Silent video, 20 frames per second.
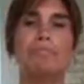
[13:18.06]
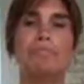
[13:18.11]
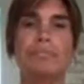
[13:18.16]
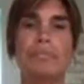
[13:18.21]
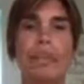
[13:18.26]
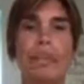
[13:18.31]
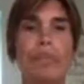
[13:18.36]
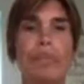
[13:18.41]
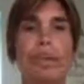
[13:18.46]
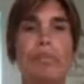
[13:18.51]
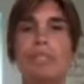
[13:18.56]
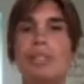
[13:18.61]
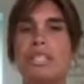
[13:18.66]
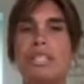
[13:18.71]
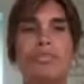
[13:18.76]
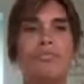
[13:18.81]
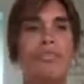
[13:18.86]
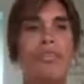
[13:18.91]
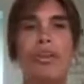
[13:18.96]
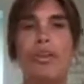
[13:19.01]
that
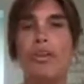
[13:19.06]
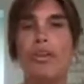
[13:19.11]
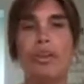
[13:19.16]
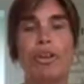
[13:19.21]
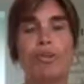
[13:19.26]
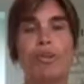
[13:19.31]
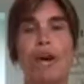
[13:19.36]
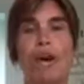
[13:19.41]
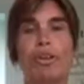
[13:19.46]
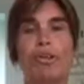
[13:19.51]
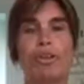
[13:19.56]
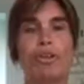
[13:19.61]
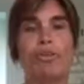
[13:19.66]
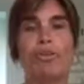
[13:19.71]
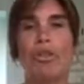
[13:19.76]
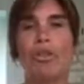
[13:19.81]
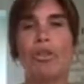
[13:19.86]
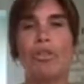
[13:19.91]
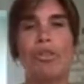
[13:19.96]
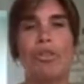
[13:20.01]
nobody's forgotten about
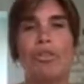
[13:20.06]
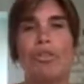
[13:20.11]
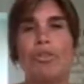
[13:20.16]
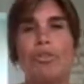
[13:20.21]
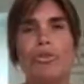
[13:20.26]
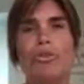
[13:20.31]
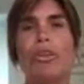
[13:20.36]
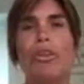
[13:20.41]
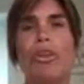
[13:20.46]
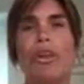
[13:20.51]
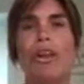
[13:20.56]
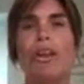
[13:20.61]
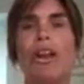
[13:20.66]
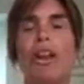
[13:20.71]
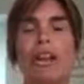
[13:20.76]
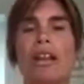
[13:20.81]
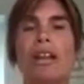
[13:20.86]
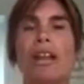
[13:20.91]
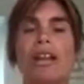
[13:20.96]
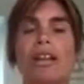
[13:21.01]
you, and you're not
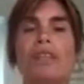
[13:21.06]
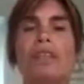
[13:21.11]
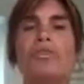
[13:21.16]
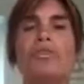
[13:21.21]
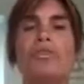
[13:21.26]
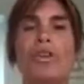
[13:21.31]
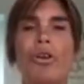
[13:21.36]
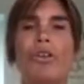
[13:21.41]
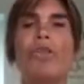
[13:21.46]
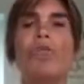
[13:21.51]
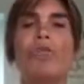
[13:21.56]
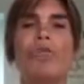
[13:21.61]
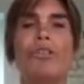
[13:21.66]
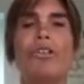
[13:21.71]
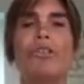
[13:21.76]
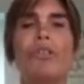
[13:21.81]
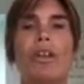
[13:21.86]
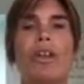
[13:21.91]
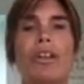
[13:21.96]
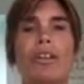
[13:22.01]
kind of like, you don't
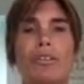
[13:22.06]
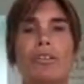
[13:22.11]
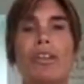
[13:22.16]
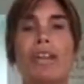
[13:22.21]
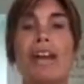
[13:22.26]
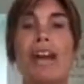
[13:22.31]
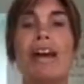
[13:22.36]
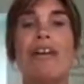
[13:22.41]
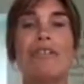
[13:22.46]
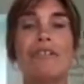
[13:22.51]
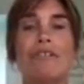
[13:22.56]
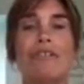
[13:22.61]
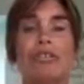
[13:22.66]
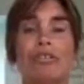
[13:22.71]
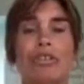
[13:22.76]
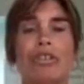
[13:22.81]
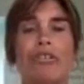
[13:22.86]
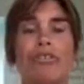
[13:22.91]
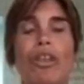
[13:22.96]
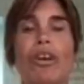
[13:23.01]
feel like you're left
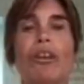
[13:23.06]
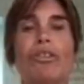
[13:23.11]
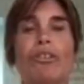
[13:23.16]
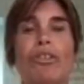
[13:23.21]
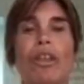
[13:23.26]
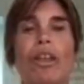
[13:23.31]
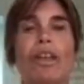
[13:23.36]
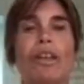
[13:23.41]
on your own.